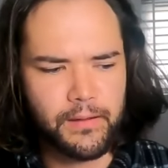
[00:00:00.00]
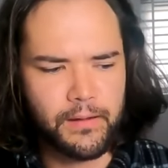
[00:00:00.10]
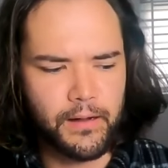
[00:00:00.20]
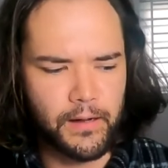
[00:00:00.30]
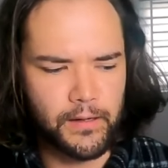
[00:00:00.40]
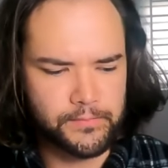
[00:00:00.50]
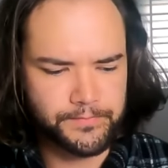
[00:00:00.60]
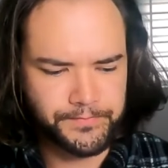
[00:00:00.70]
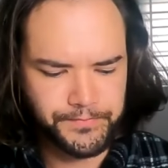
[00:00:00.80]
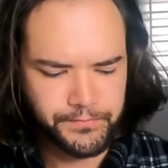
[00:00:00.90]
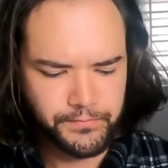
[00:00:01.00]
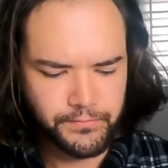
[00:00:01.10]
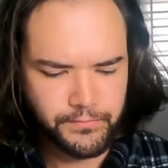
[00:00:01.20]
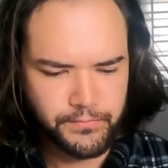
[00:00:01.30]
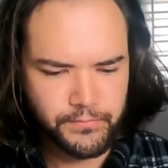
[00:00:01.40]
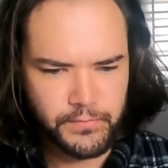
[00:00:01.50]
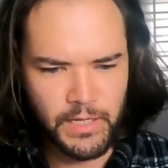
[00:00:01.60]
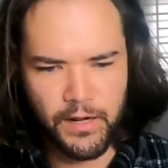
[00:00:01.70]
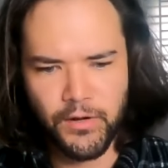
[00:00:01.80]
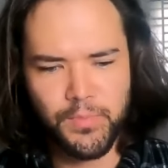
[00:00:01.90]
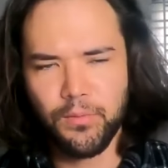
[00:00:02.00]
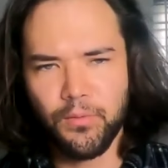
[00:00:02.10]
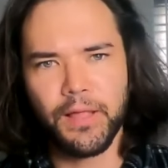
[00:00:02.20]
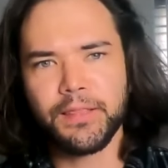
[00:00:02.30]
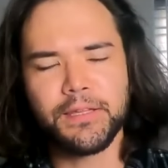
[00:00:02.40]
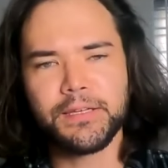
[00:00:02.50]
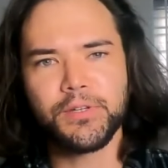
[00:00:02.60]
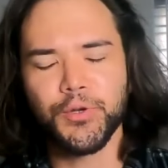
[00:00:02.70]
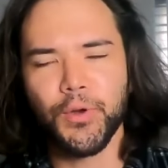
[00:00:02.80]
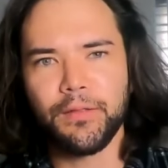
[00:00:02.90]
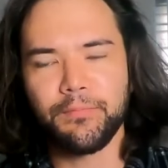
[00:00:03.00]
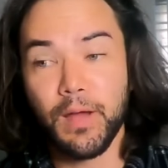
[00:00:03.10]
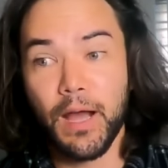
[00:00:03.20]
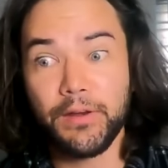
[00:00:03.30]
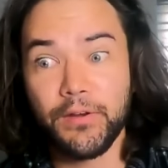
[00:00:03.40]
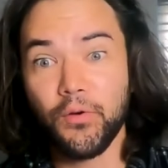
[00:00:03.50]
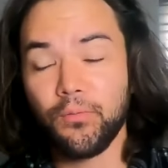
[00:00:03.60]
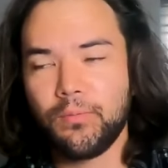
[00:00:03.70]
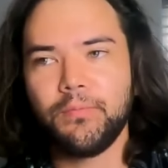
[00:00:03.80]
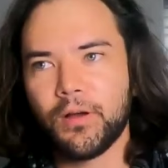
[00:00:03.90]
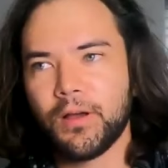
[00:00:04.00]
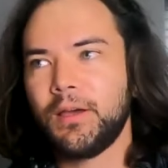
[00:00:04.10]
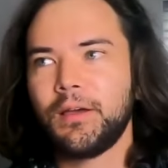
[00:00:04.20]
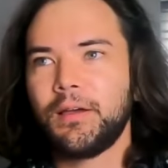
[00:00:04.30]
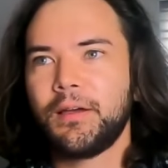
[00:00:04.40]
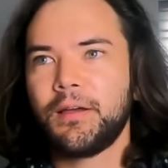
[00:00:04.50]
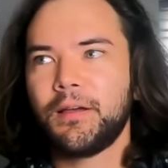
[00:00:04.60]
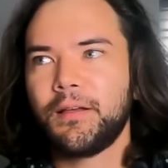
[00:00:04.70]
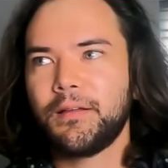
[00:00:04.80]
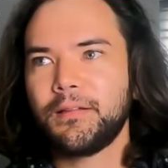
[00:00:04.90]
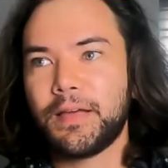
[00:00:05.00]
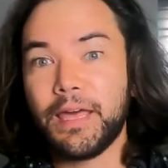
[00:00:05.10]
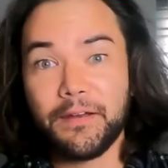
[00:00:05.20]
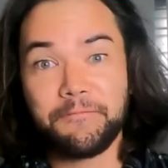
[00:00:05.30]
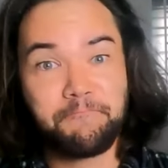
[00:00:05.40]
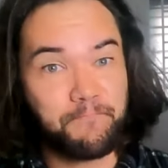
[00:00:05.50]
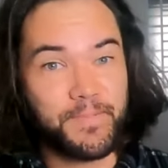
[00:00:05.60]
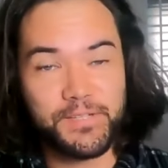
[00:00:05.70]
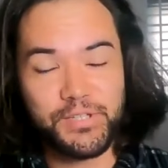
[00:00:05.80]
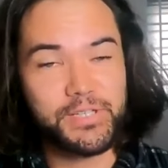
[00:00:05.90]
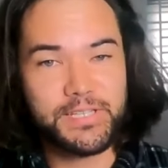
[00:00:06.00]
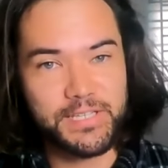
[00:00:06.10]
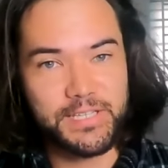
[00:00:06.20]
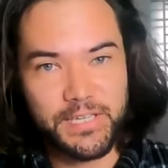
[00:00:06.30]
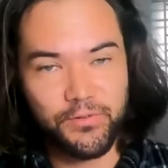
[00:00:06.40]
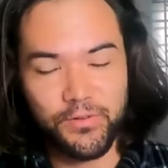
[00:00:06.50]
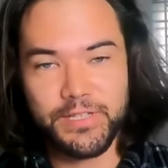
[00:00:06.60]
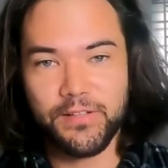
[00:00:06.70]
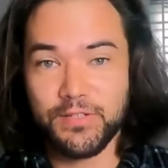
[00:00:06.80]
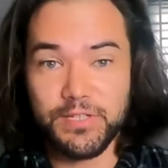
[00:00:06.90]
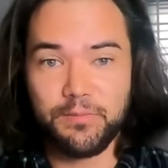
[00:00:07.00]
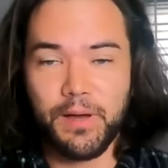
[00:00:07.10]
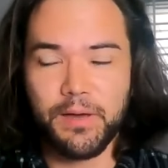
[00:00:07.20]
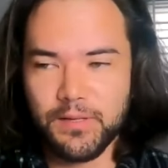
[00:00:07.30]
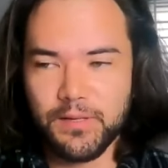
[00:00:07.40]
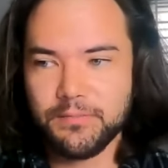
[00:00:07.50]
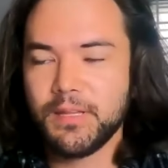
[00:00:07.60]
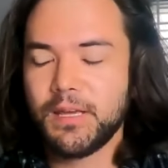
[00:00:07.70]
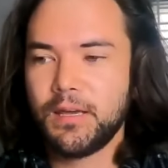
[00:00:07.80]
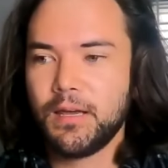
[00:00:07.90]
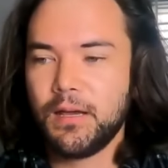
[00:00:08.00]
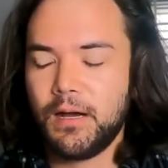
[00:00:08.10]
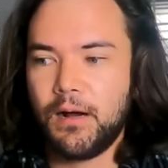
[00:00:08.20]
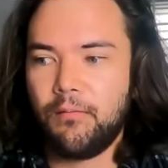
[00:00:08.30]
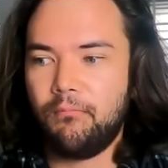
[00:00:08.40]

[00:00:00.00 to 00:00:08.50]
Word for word: um, and I know people like this who I I know. Look, again, genius doesn't equal intelligence, in my opinion. Um,